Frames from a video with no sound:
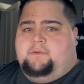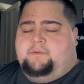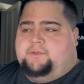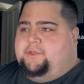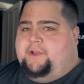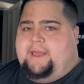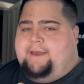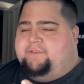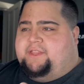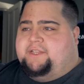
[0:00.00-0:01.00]
So there you
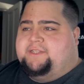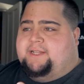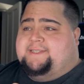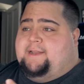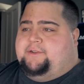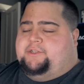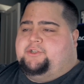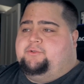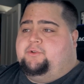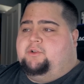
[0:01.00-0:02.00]
have it. Things not sounding
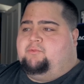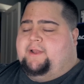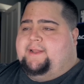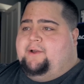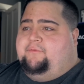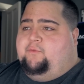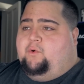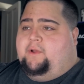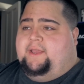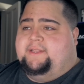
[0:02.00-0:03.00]
too good right now
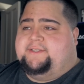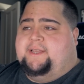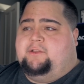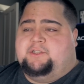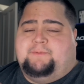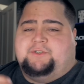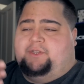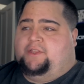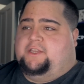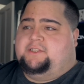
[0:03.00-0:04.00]
for Intel,
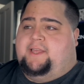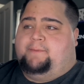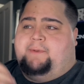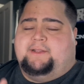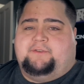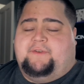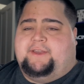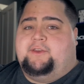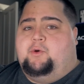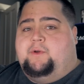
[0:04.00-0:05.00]
especially things like
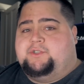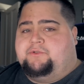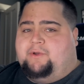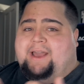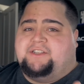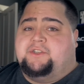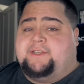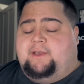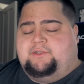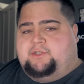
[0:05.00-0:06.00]
Pontevecchio, which are their
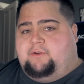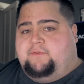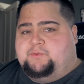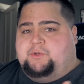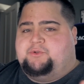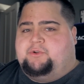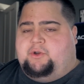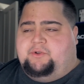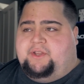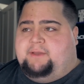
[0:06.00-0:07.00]
exascale servers, which are
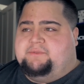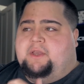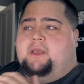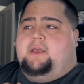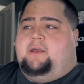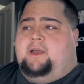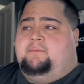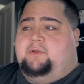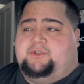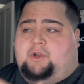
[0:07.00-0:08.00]
codenamed,
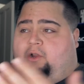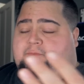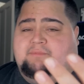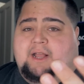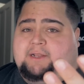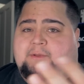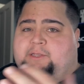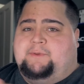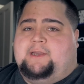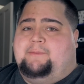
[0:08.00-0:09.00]
are not meant
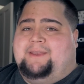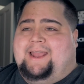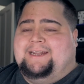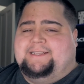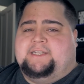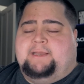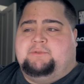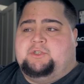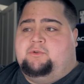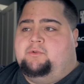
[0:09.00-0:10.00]
to be coming anytime
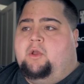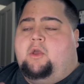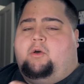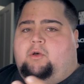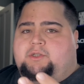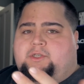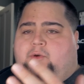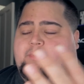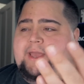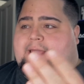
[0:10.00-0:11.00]
soon. Also,
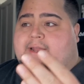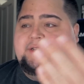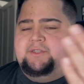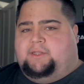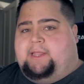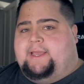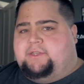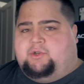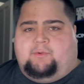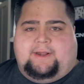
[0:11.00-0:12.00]
we had
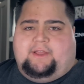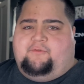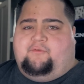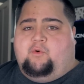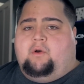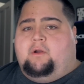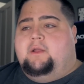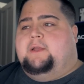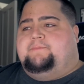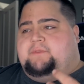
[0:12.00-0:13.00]
delays already for
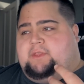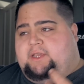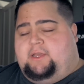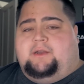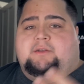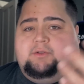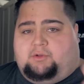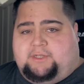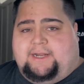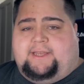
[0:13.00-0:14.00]
the
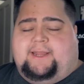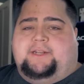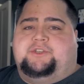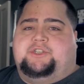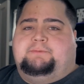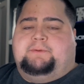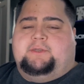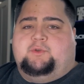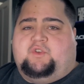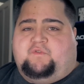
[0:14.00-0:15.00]
dedicated
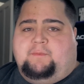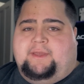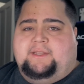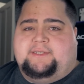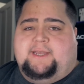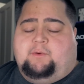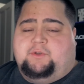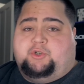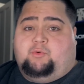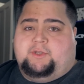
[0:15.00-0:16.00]
GPUs from Intel,
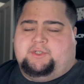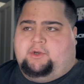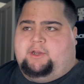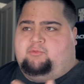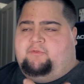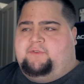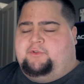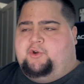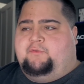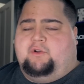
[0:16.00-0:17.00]
which Chris Hook had
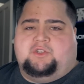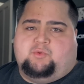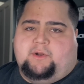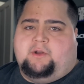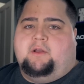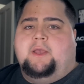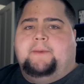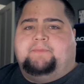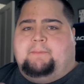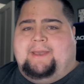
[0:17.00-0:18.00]
revealed over on Twitter
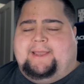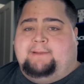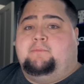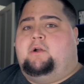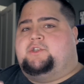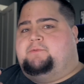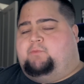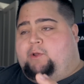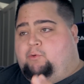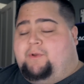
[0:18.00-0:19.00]
back in March.
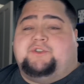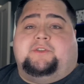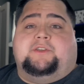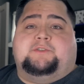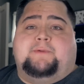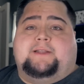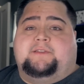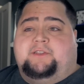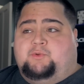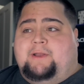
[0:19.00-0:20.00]
We were originally
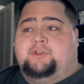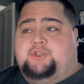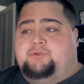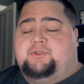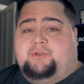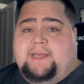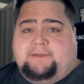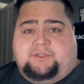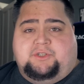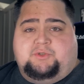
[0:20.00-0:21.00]
expecting these around June
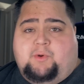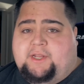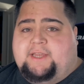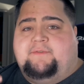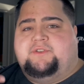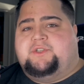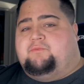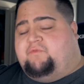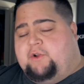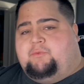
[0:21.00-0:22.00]
2020. Even so,
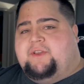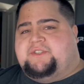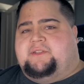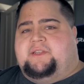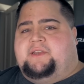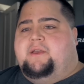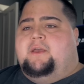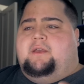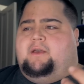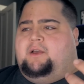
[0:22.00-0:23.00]
very recently,
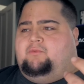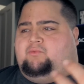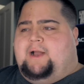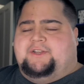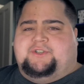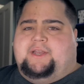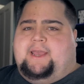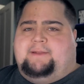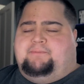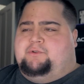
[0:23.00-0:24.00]
Raja
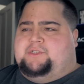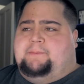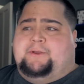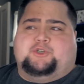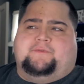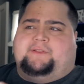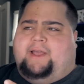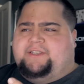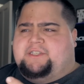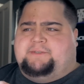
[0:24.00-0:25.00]
had posted a picture of a
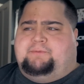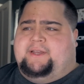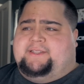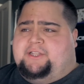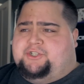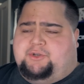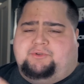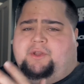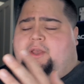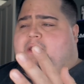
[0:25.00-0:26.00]
license plate that
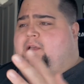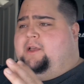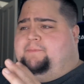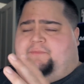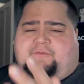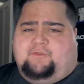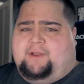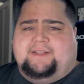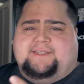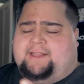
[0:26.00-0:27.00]
showed for
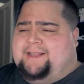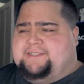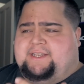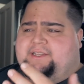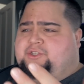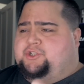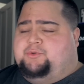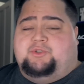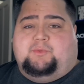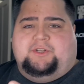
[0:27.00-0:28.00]
Intel Xe in
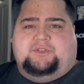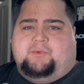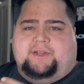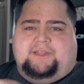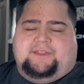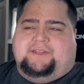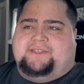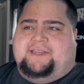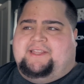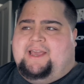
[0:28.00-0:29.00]
June 2020 and things
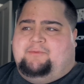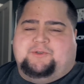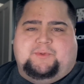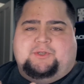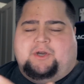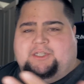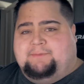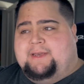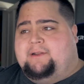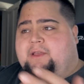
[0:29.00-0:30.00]
like that, which we talked
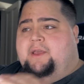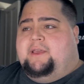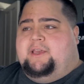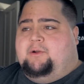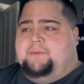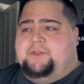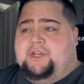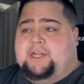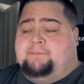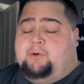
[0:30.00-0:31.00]
about here on the
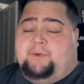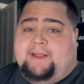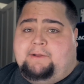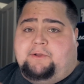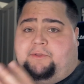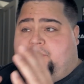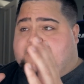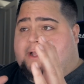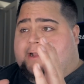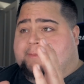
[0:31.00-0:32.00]
channel. But we now know that
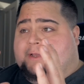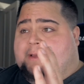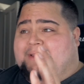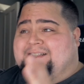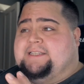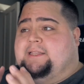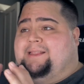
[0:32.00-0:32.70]
it's not going to be coming until